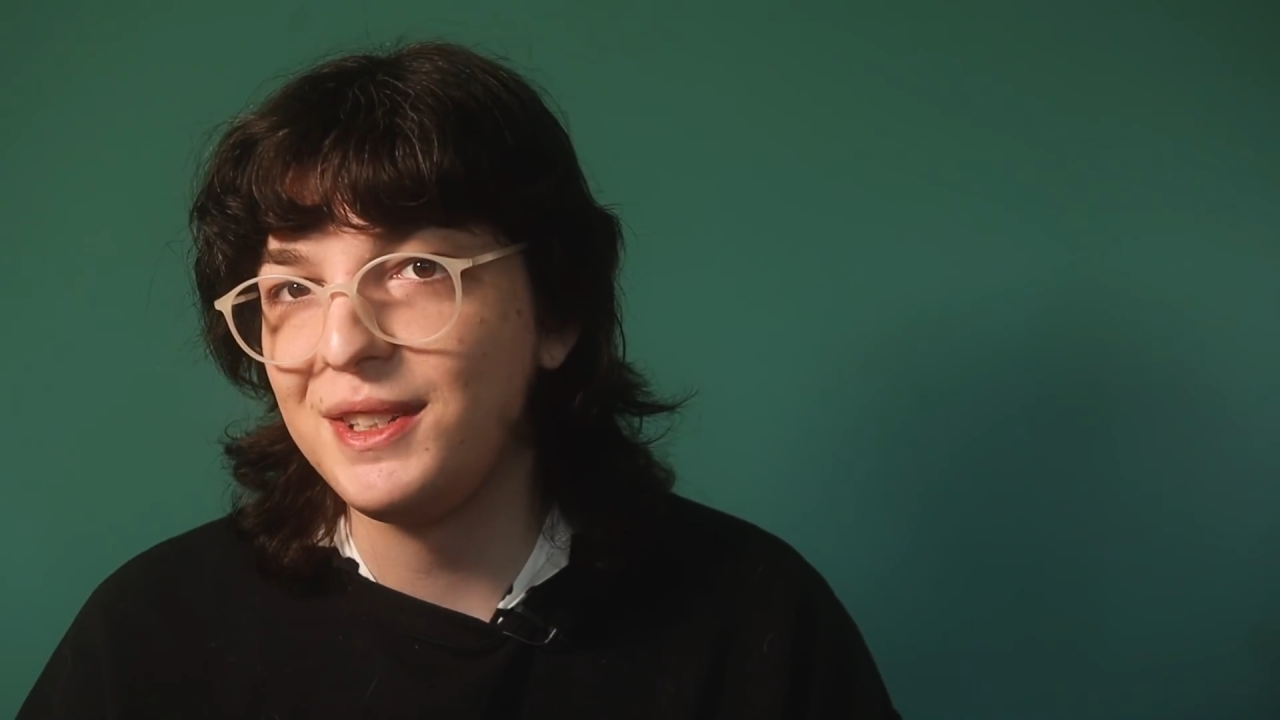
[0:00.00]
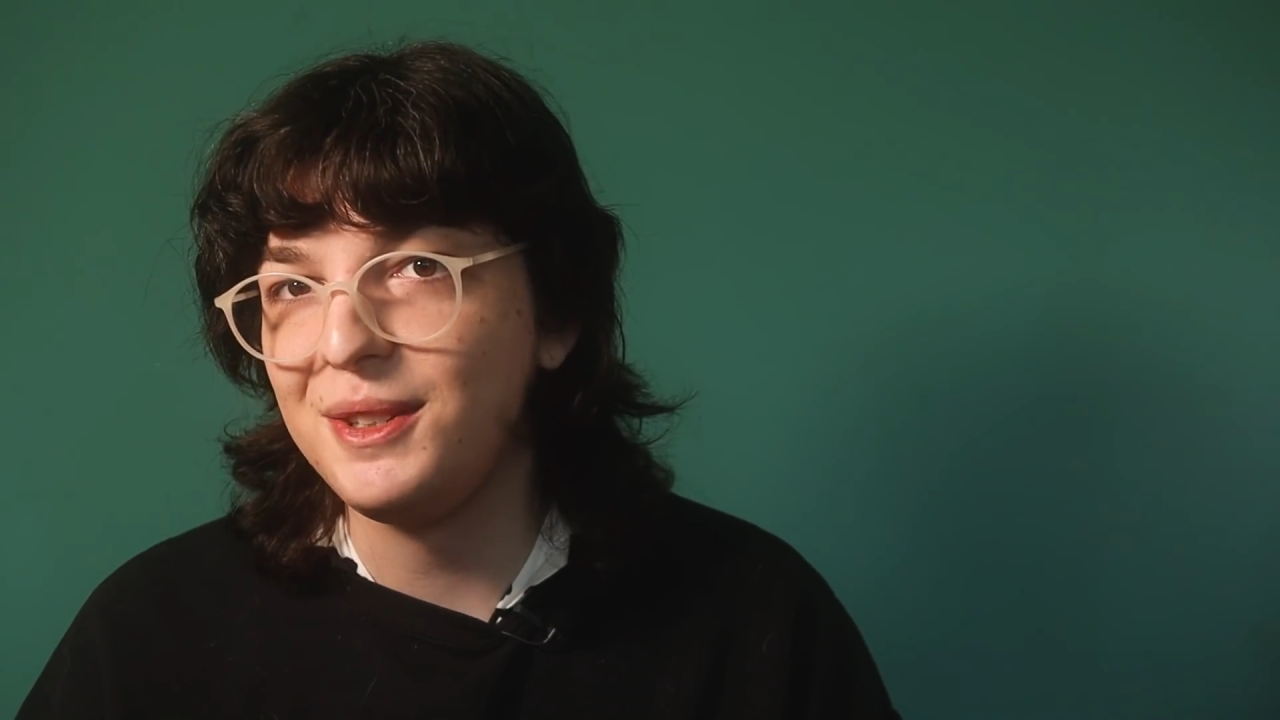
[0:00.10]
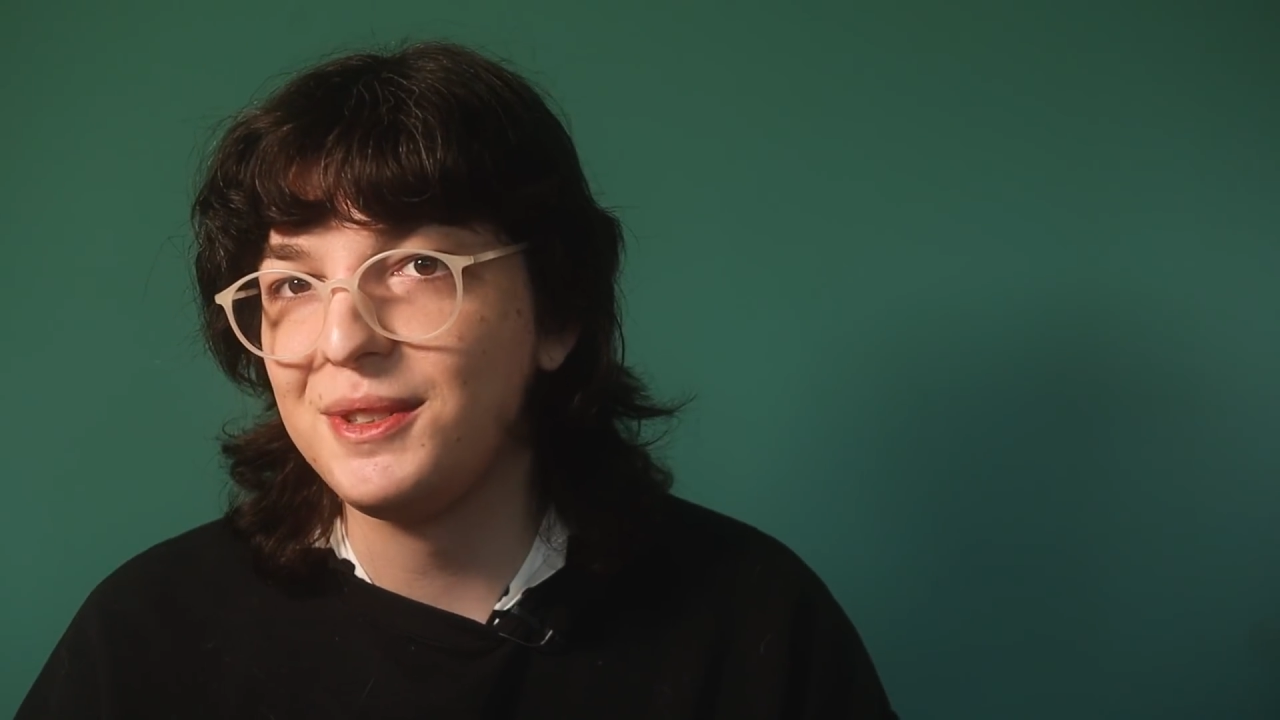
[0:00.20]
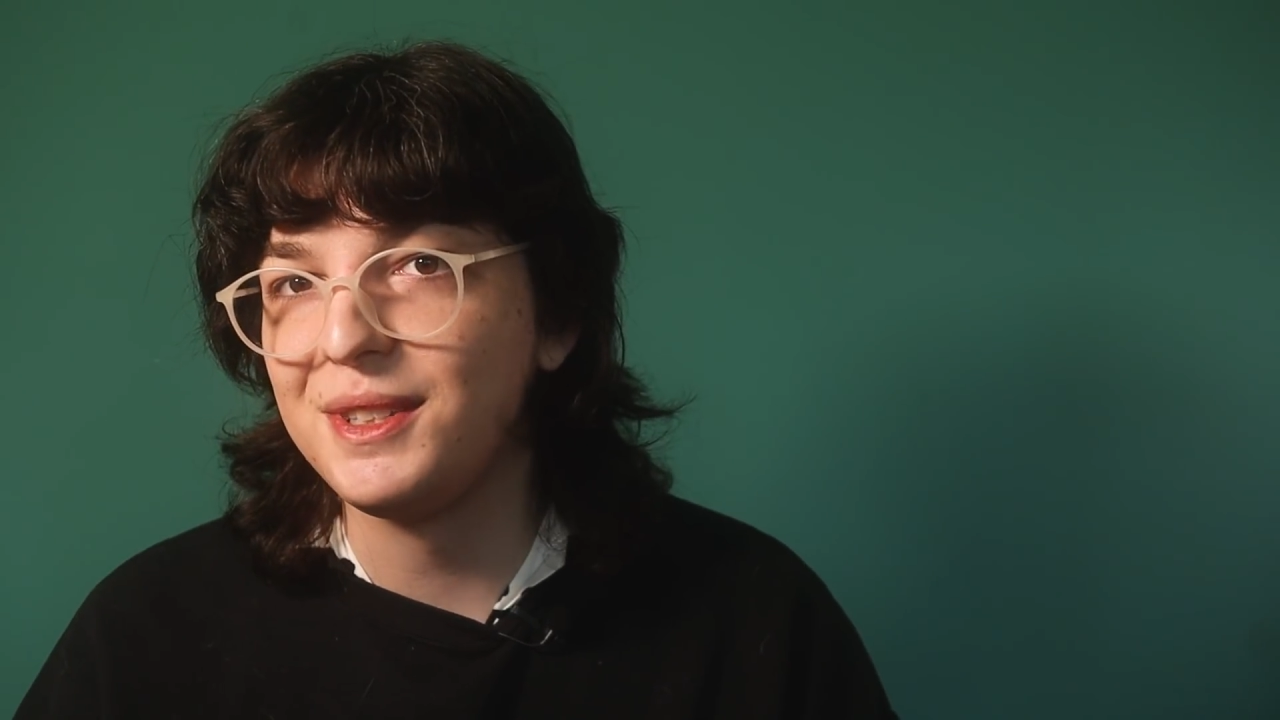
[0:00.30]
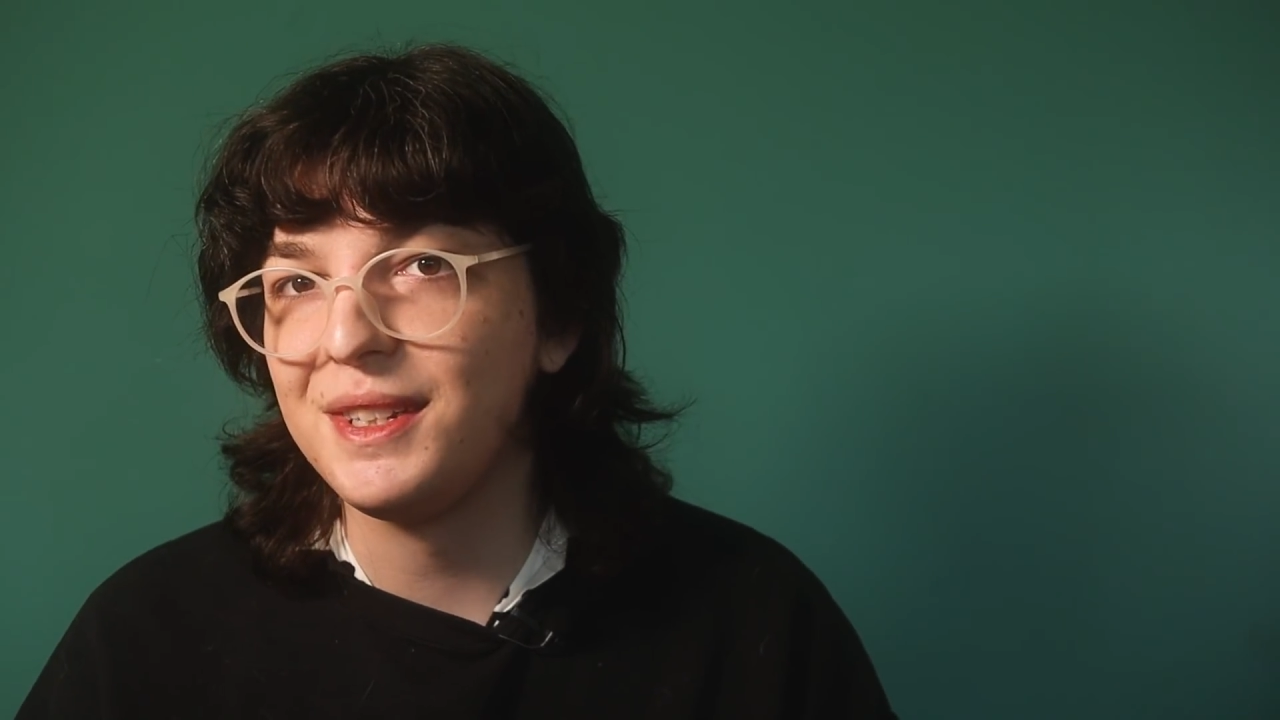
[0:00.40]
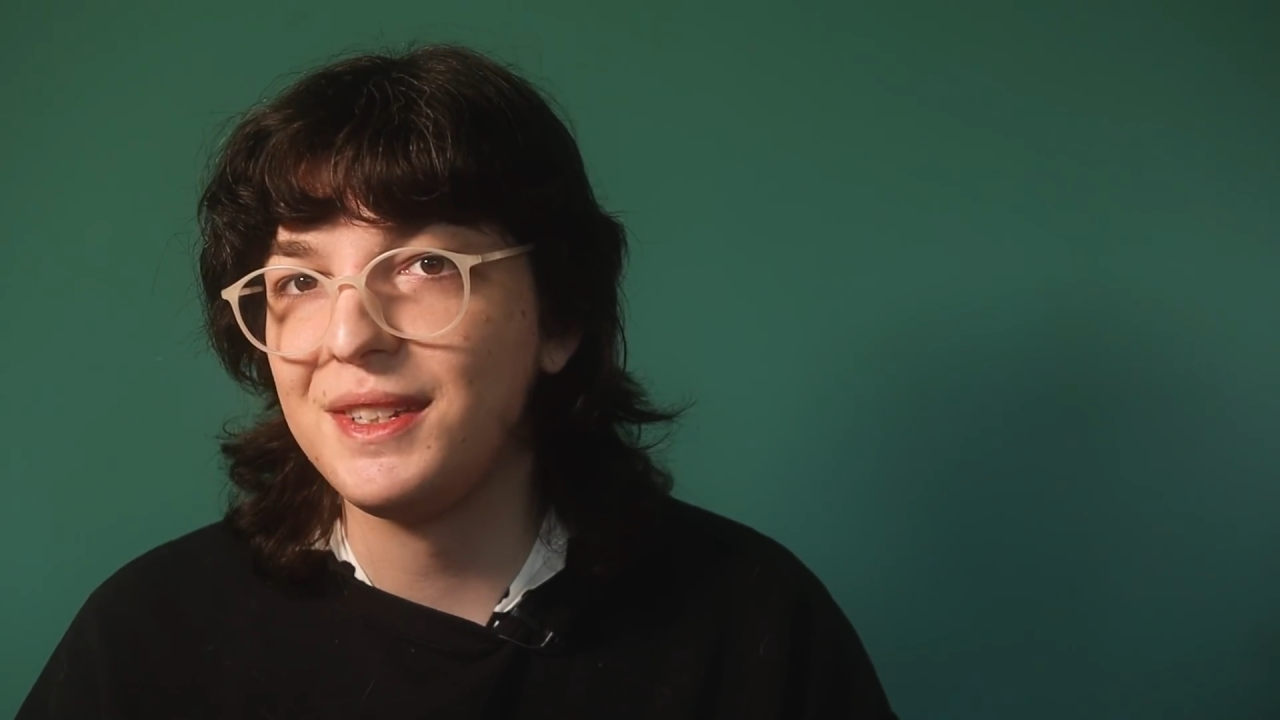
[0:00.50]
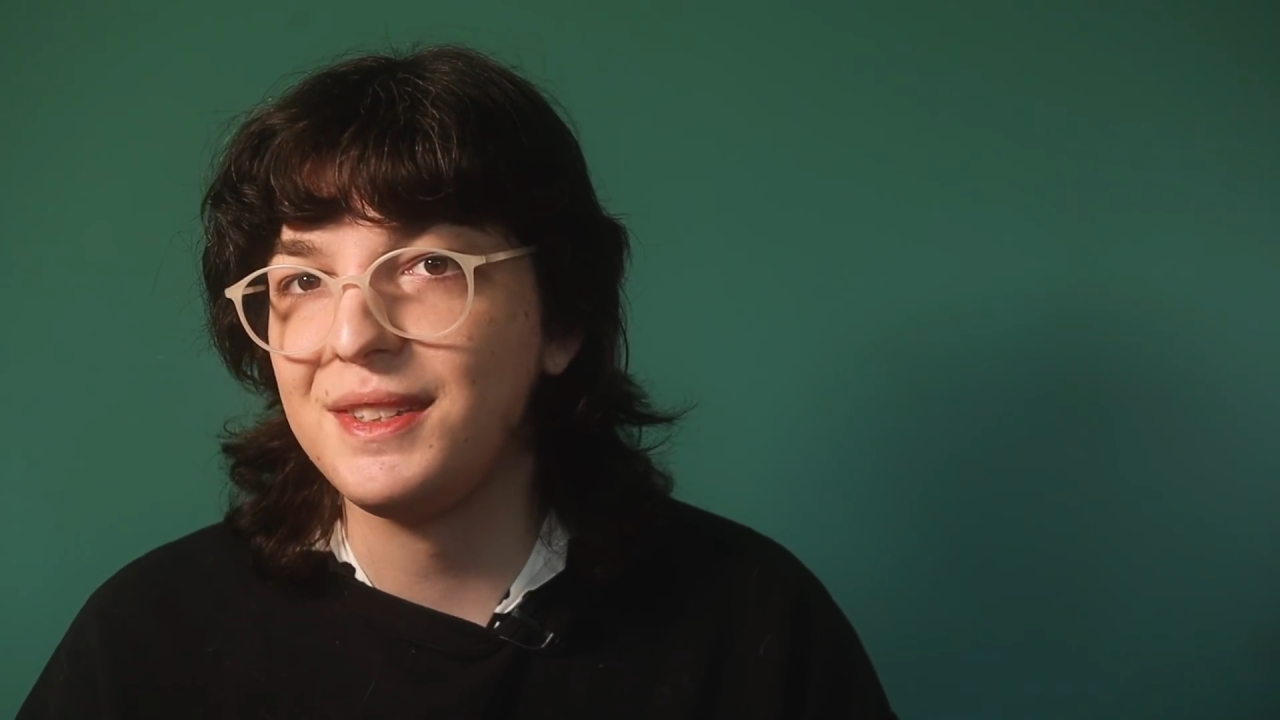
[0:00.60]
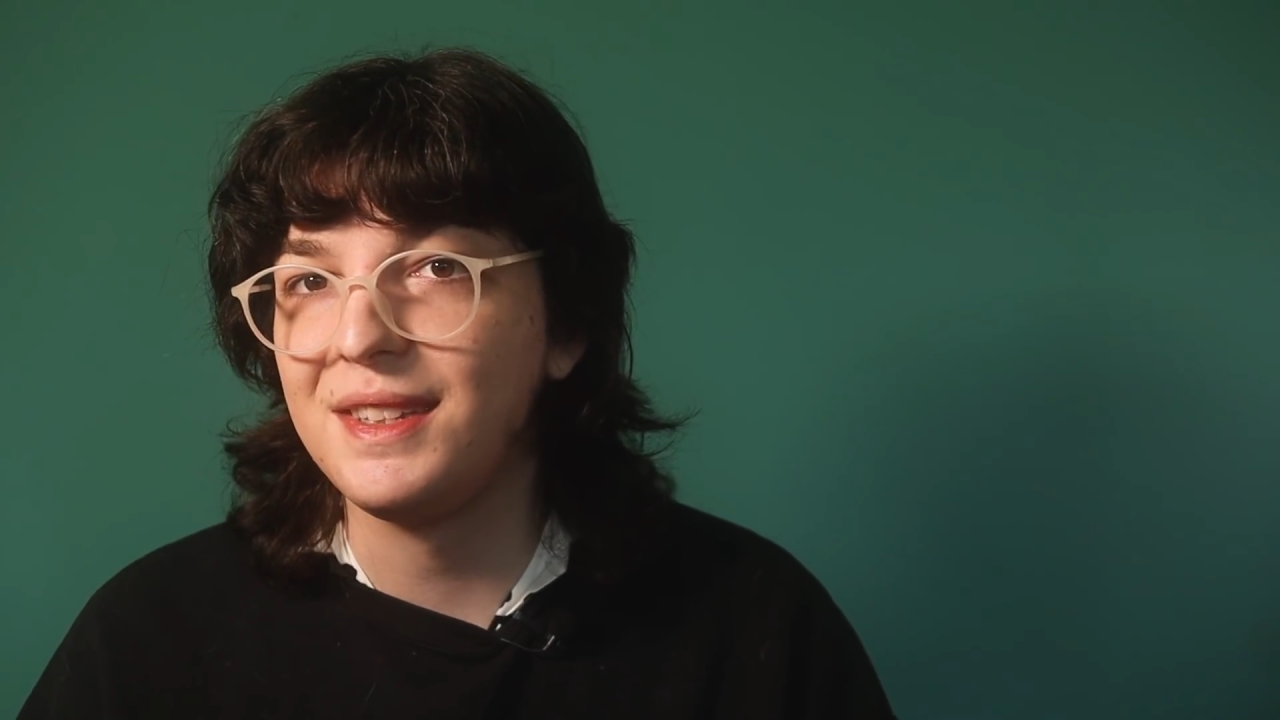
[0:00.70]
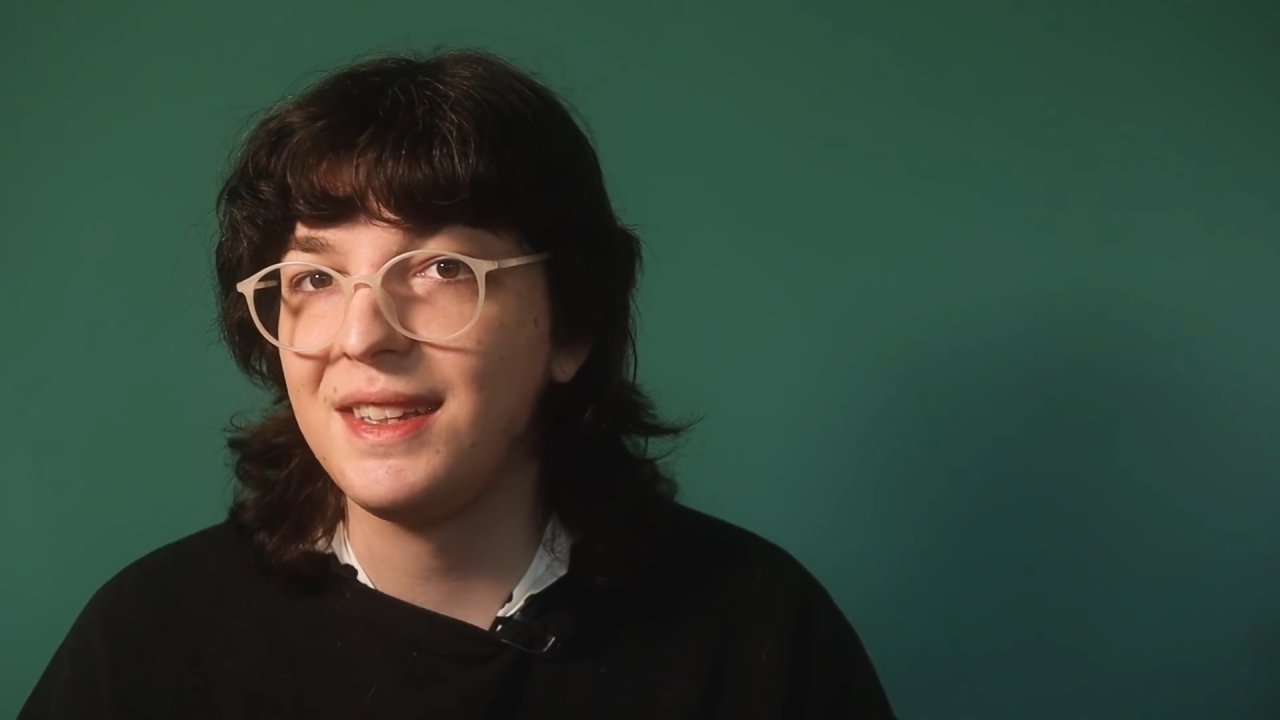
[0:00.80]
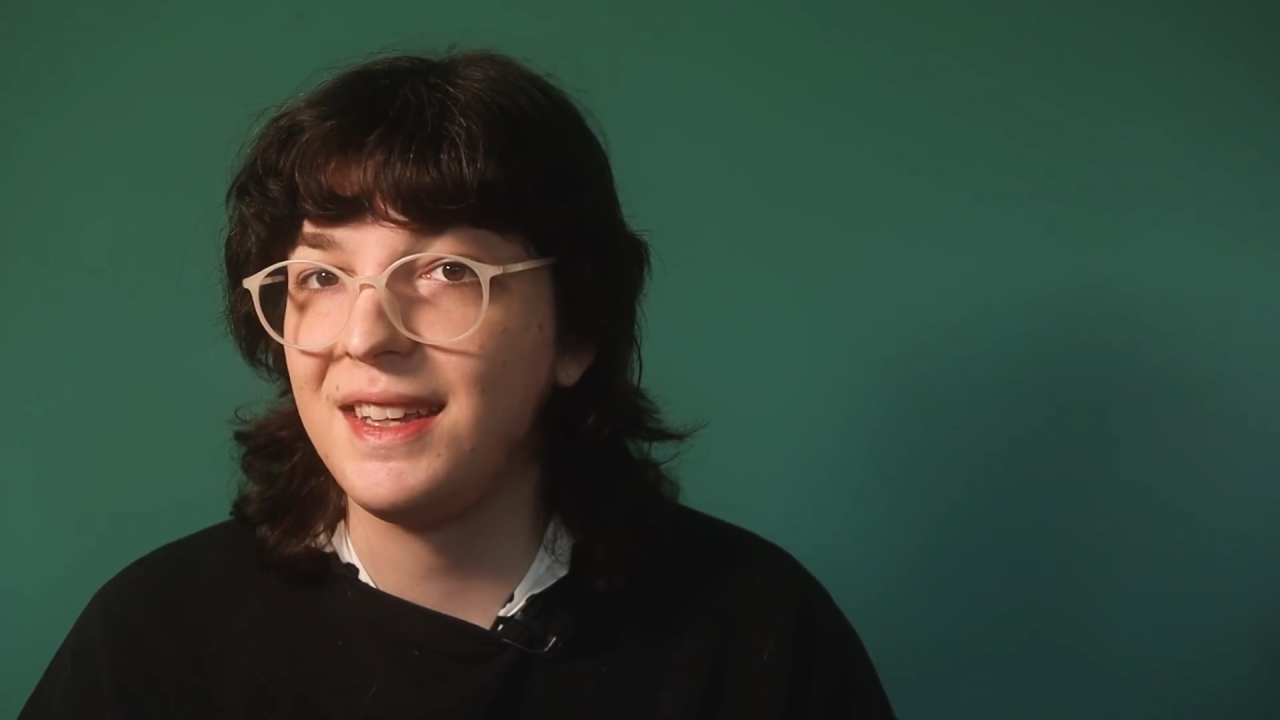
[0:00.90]

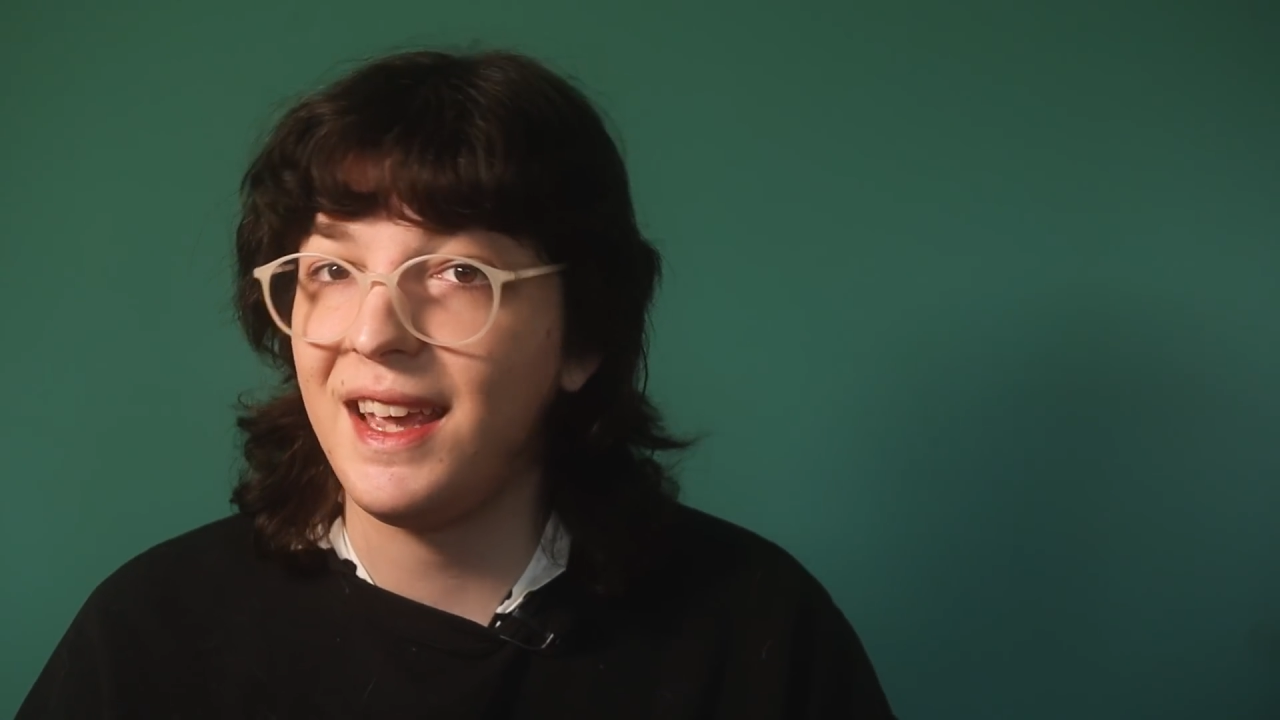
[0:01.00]
uses